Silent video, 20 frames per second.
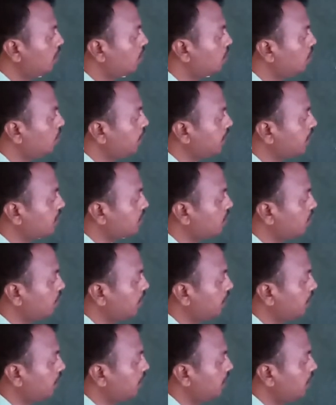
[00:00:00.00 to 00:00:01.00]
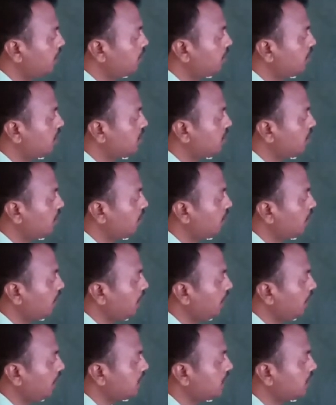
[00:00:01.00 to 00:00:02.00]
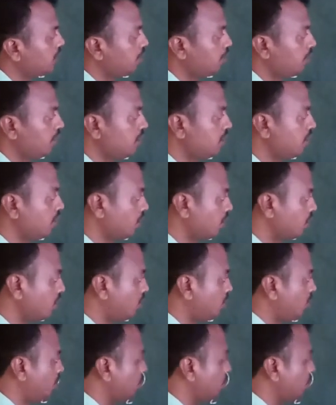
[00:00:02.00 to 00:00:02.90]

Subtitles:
2x square plus of kx plus root